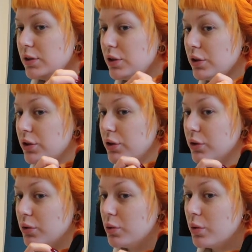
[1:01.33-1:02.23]
to
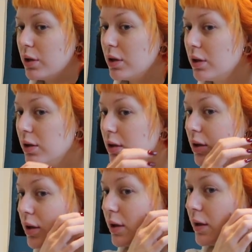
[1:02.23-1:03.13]
do
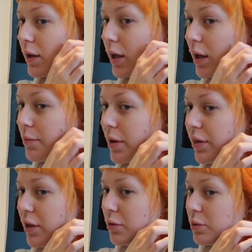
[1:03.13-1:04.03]
a
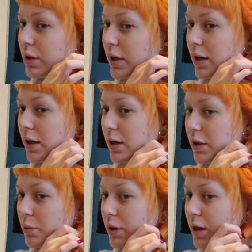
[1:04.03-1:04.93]
method
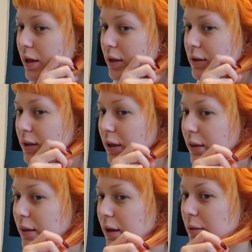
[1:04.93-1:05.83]
where I
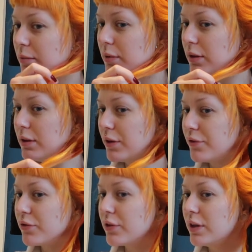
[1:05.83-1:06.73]
take them in
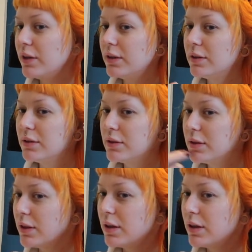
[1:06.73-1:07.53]
different